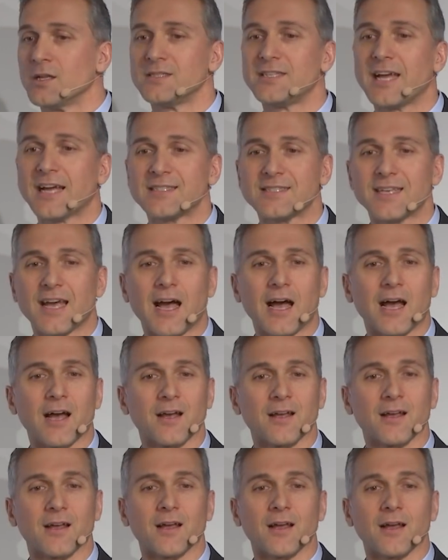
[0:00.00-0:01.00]
data
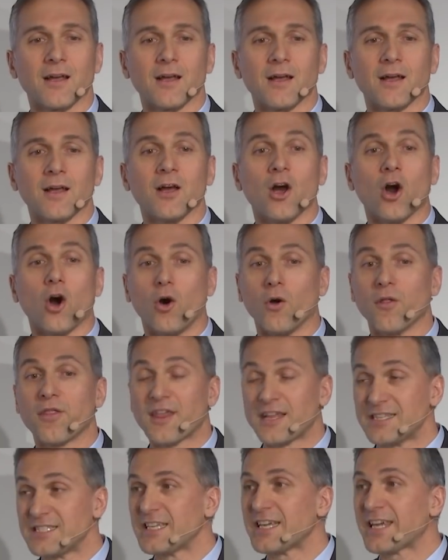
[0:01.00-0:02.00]

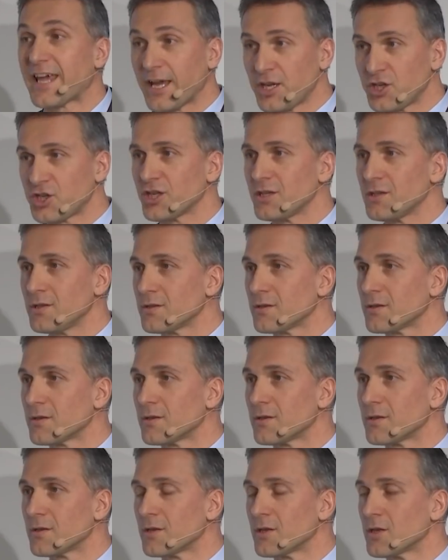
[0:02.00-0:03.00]
authentication,
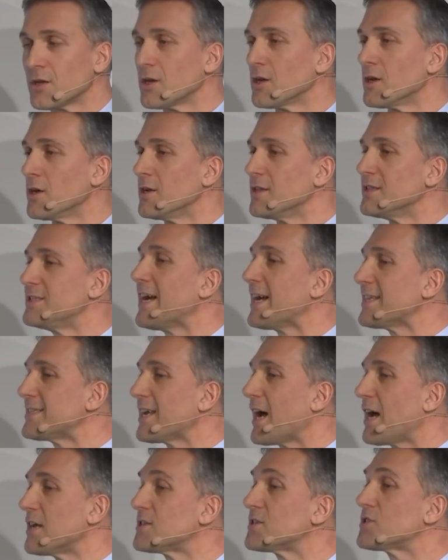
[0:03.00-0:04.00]

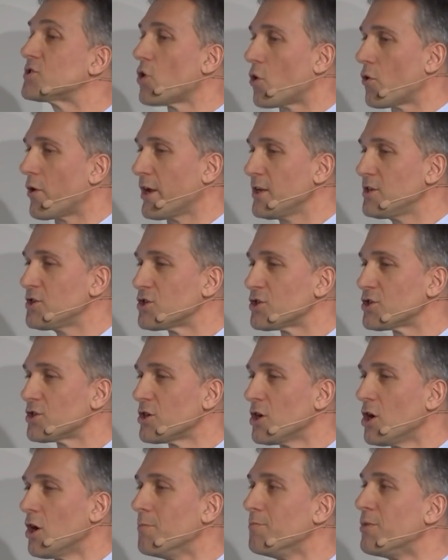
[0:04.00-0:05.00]
data storage,
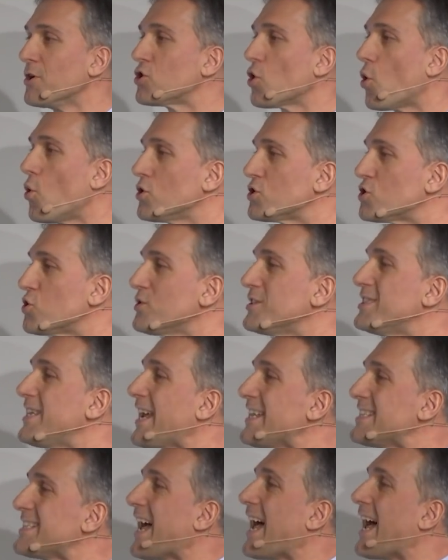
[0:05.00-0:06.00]
but also
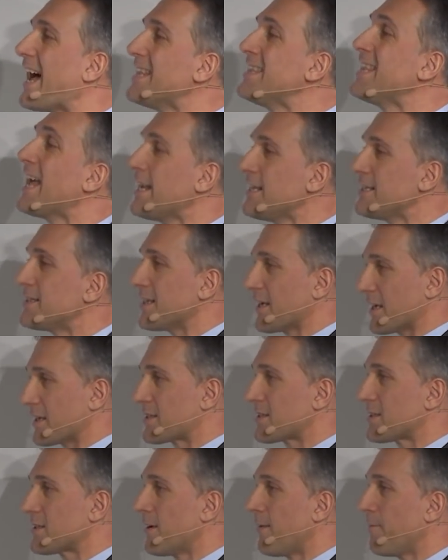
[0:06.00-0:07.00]
data
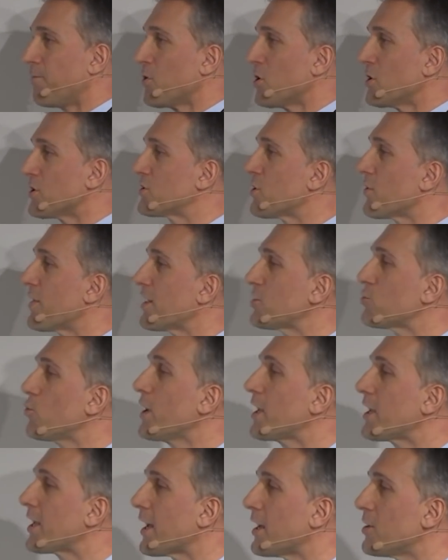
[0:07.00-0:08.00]
analytics, so that
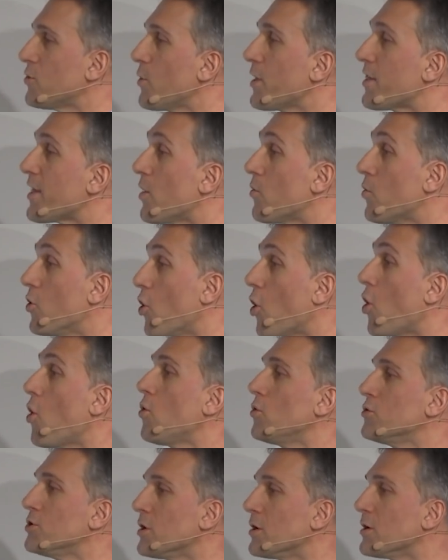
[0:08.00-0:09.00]
we can, with our
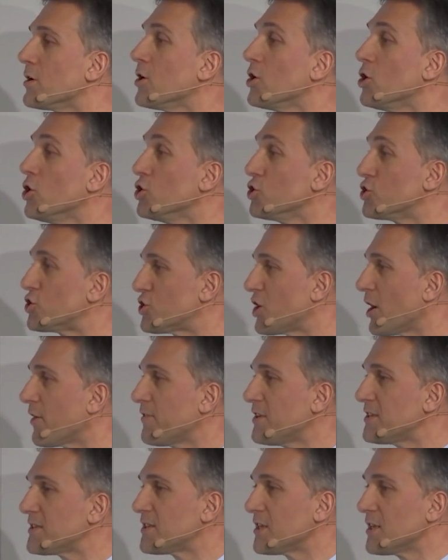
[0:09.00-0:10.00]
own
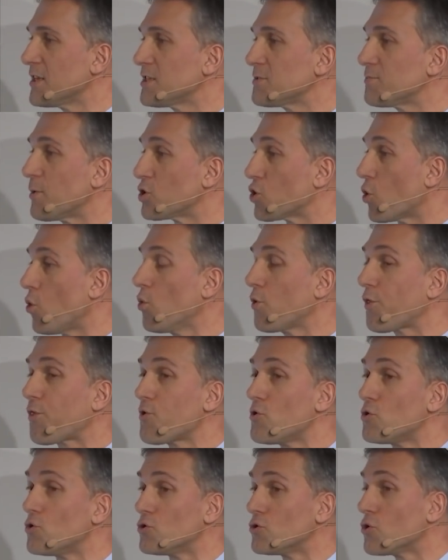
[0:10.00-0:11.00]
services, but
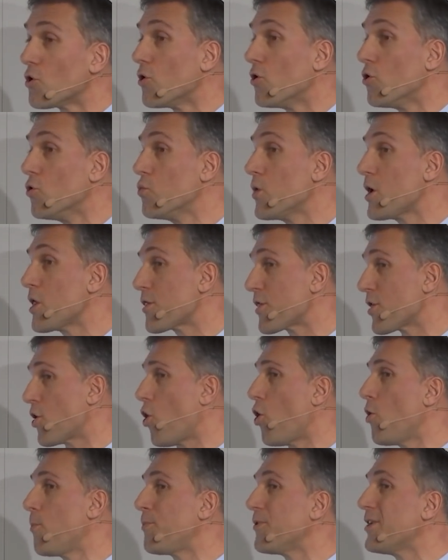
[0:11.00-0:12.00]
also with
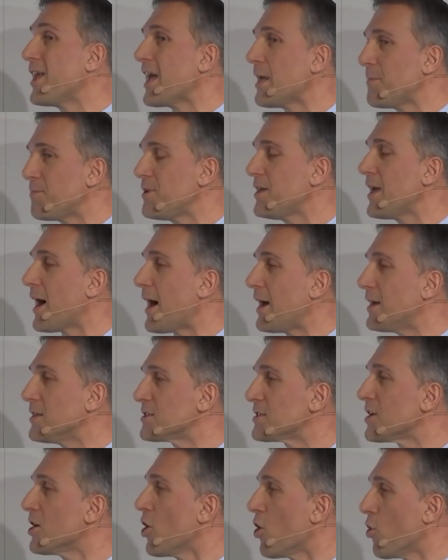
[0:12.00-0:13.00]
open
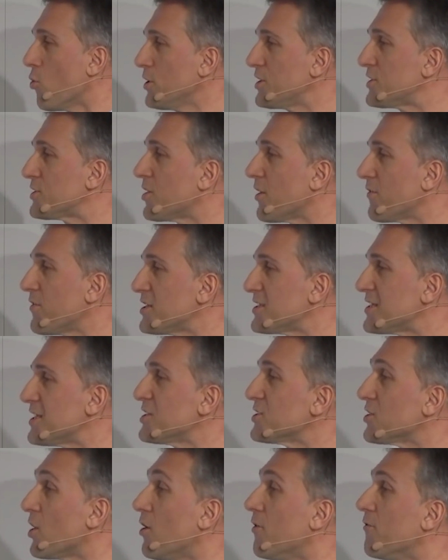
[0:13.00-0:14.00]
APIs, with
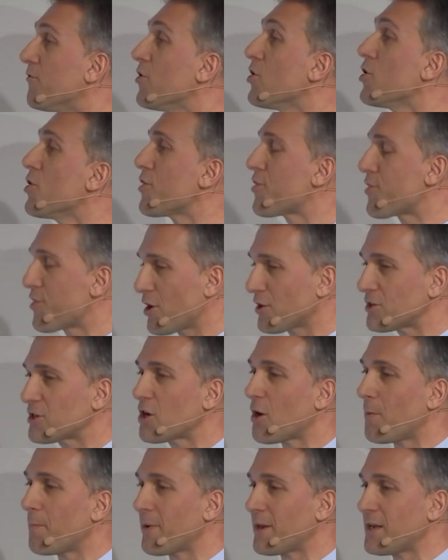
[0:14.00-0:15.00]
services of third
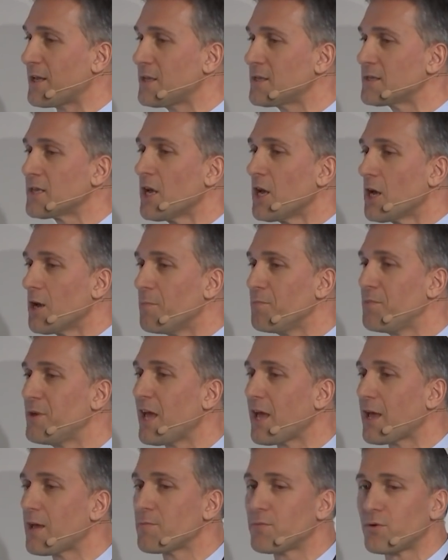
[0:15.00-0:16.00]
companies,
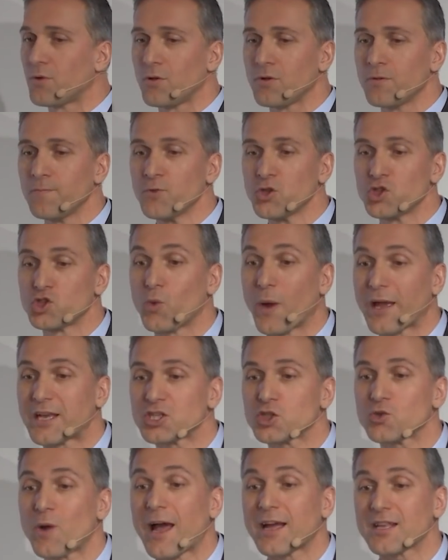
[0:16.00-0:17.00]
be able to
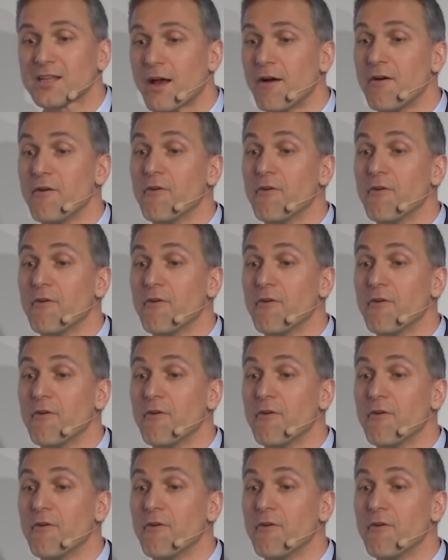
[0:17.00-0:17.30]
extract